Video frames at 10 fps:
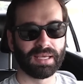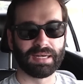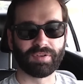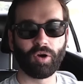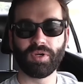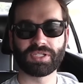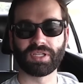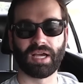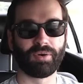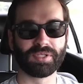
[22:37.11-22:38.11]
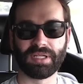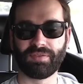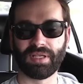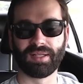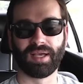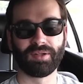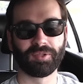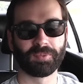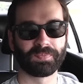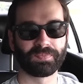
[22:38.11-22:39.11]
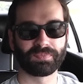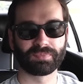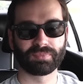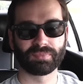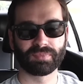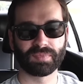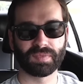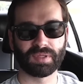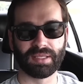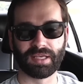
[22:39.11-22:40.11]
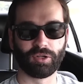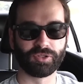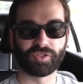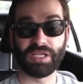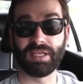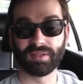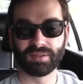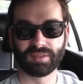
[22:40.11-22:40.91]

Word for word: And I've always thought, I've always loved that line and that whole scene